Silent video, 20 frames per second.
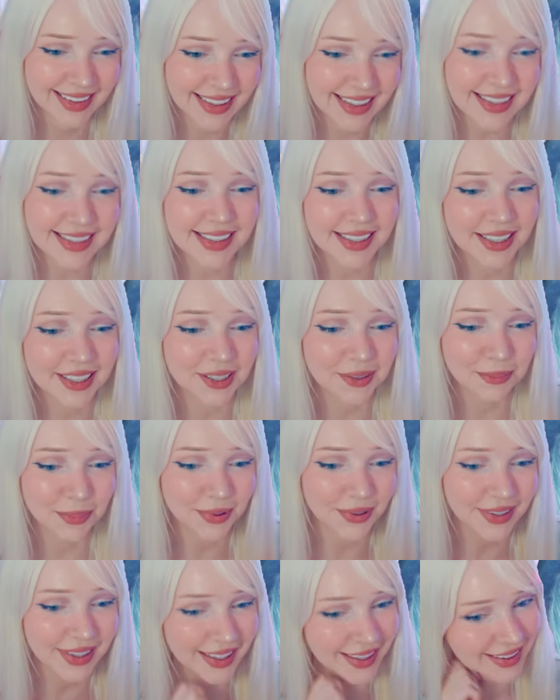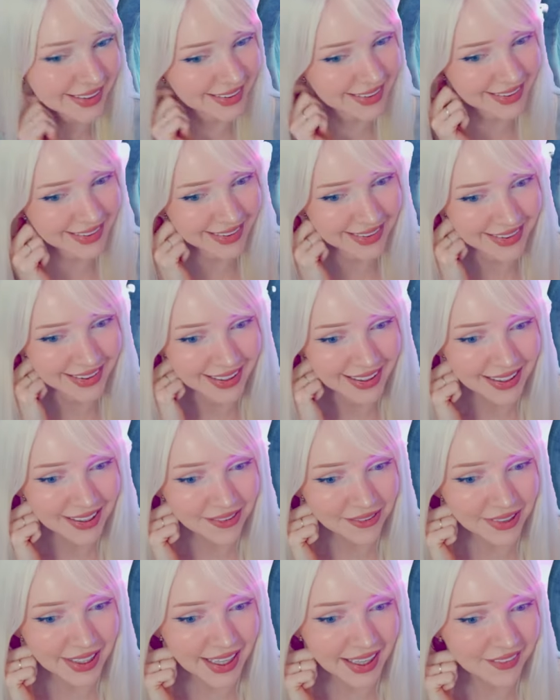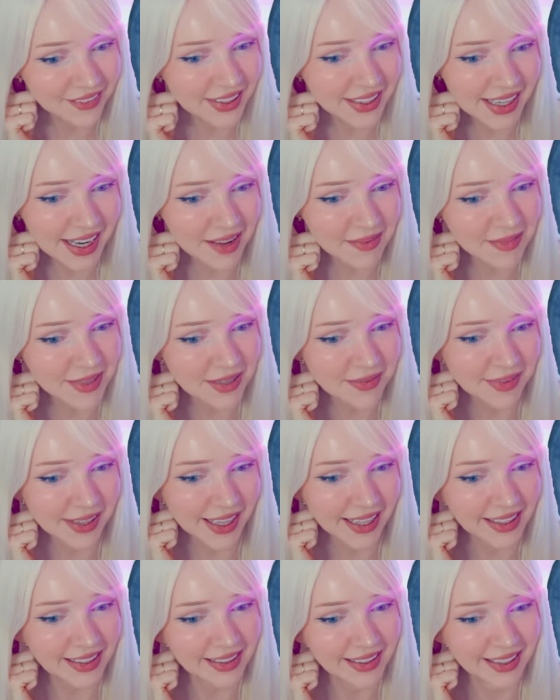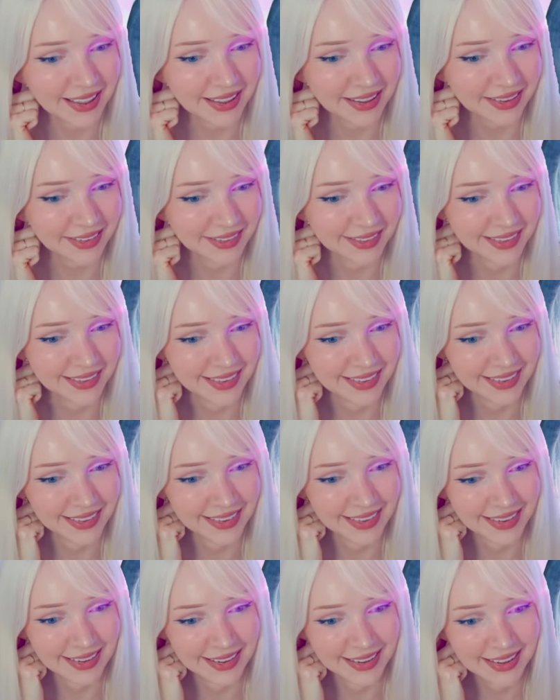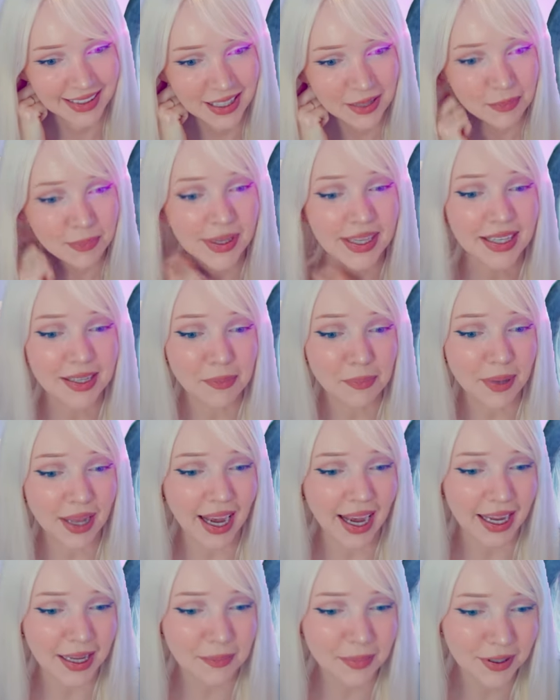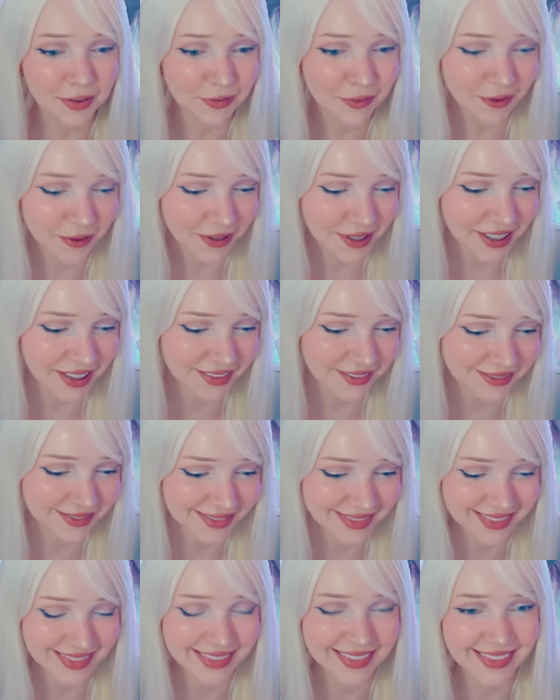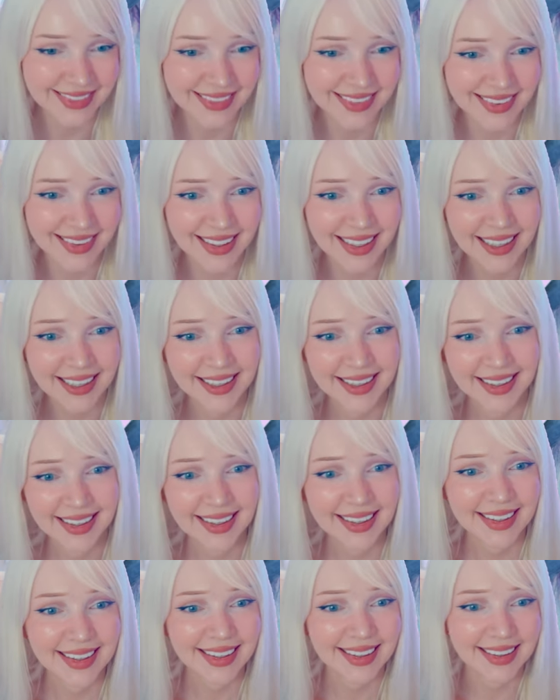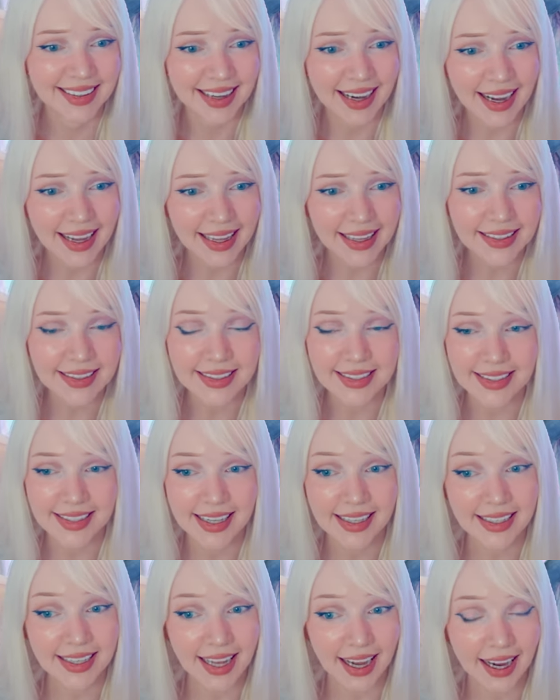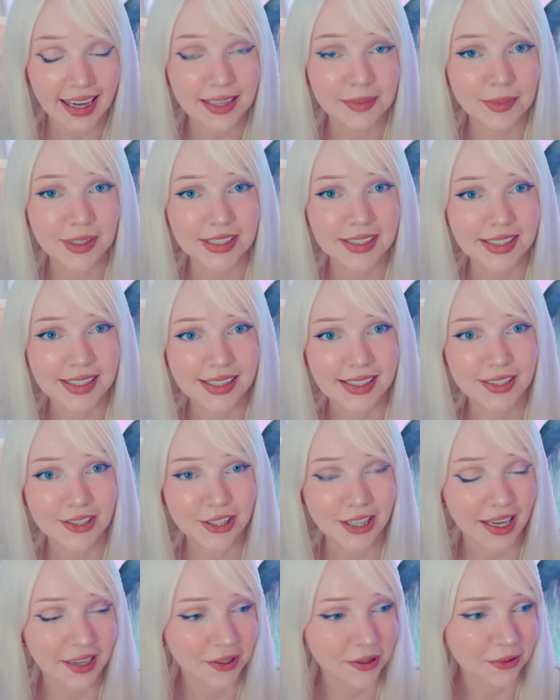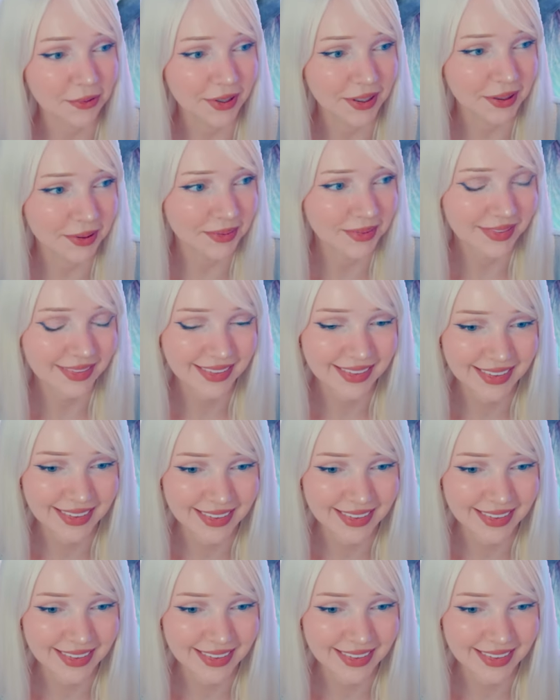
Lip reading: He's a good boy. We haven't named him yet. Beat up Kaiba for him. I had to send Kaiba to the Shadow Realm.